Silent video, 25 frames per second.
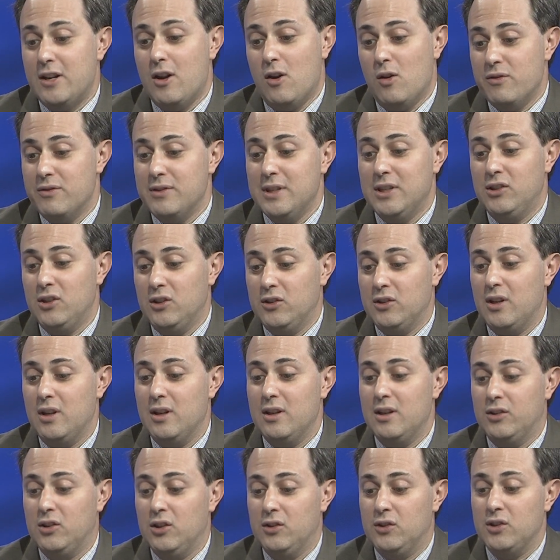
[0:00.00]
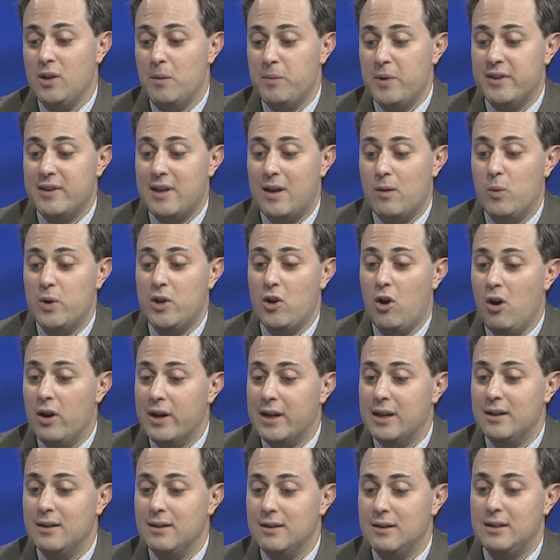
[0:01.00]
this is something that we all
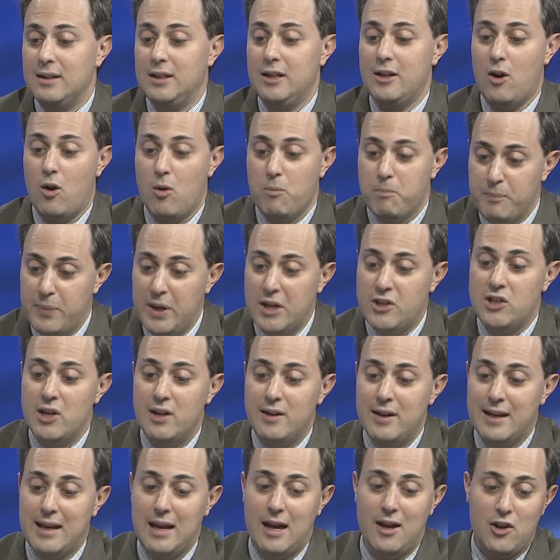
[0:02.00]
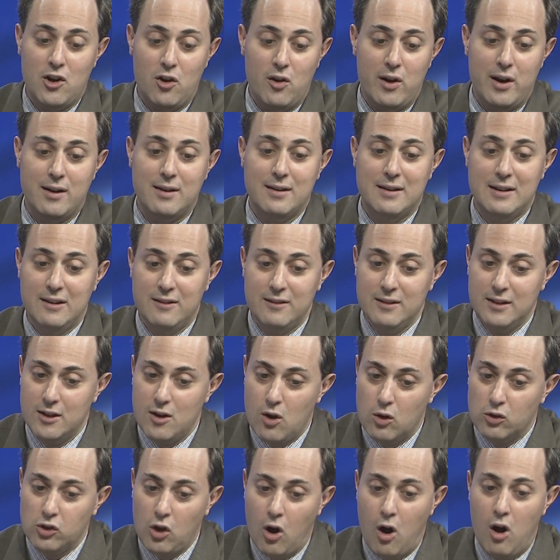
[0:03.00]
can, pitch in together
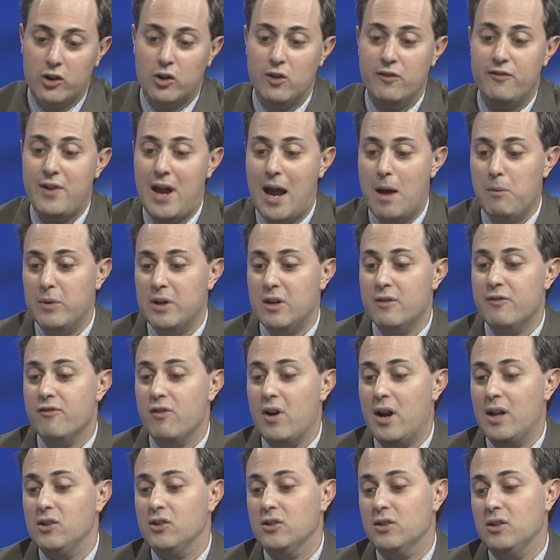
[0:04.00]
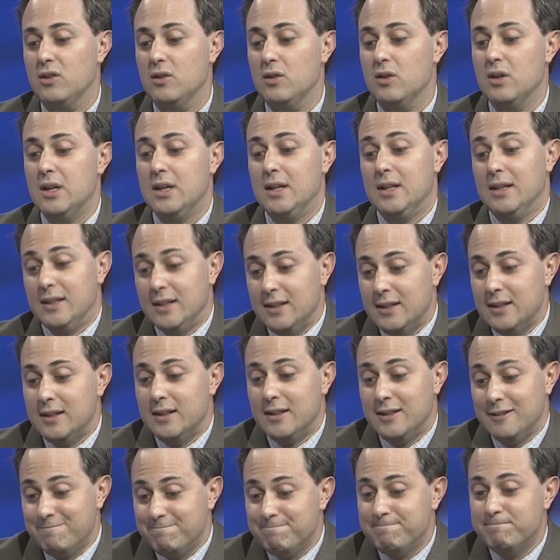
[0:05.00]
and, talk to family and friends to
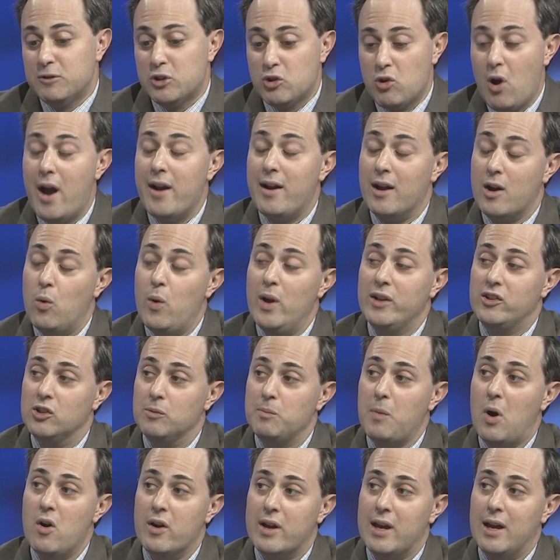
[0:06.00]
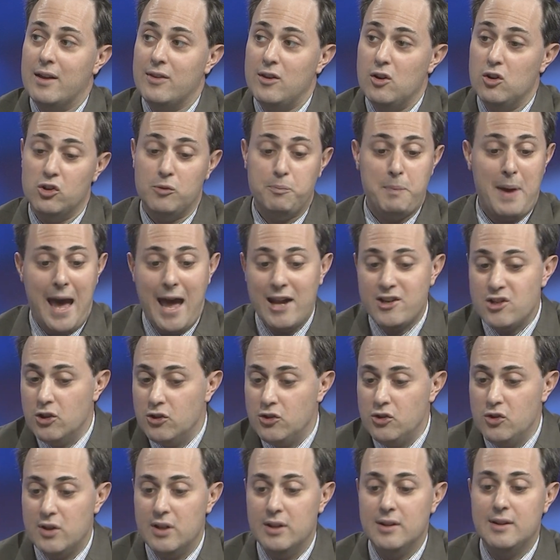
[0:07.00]
try to quit smoking. And there's
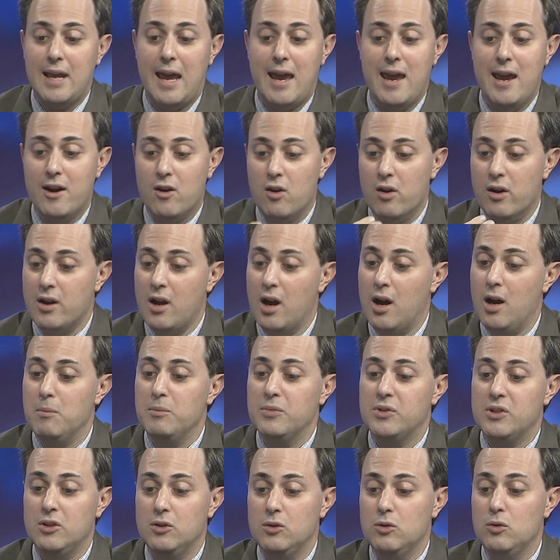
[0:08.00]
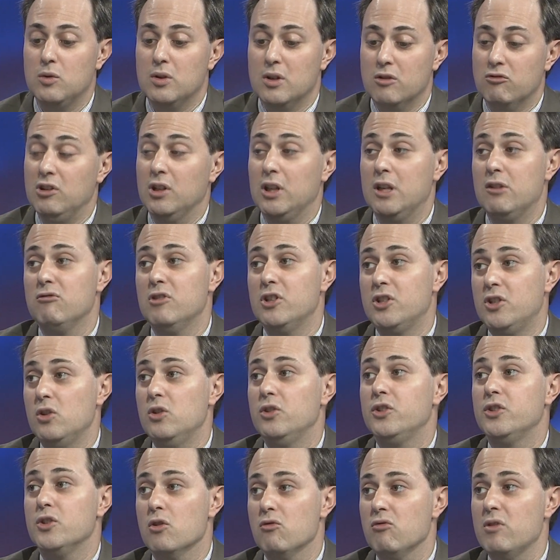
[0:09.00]
patches you can take or gum to really
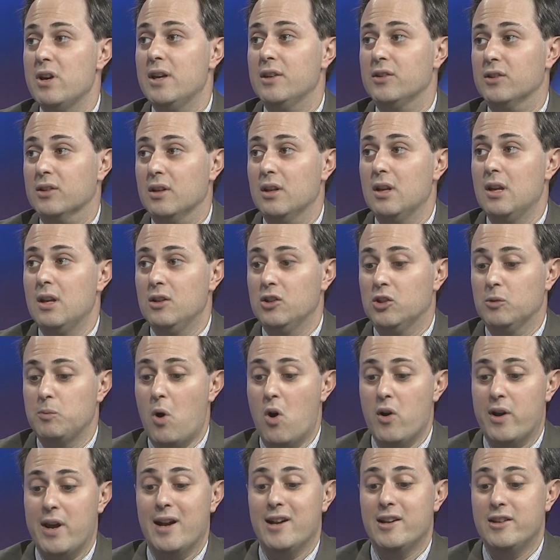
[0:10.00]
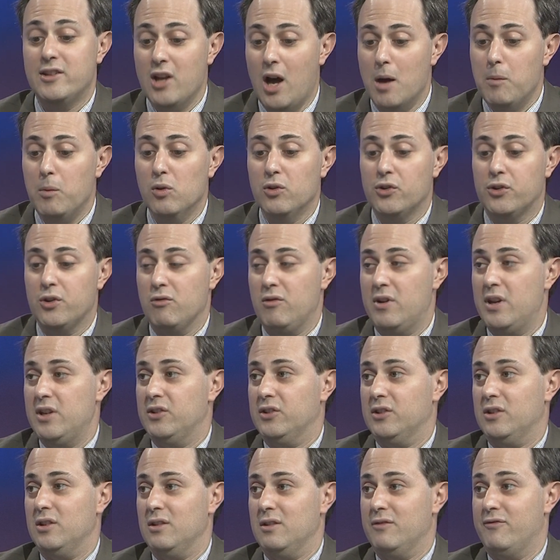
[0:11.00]
reduce your risk. Smoking doubles the
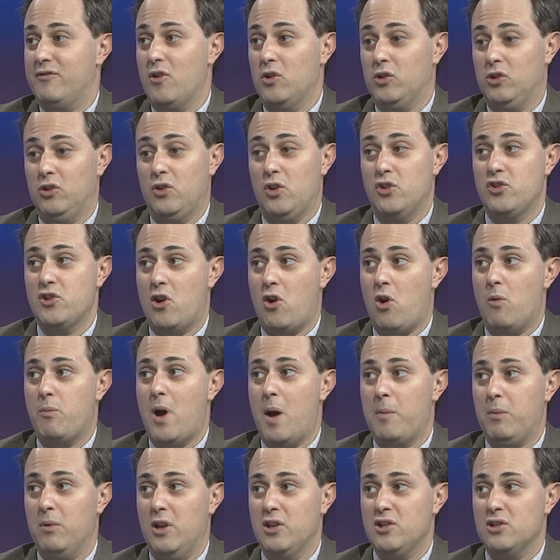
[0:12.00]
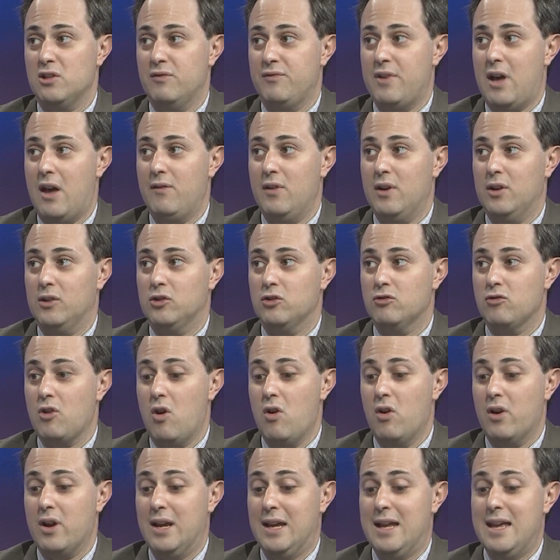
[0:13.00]
risk versus the general population of having a stroke.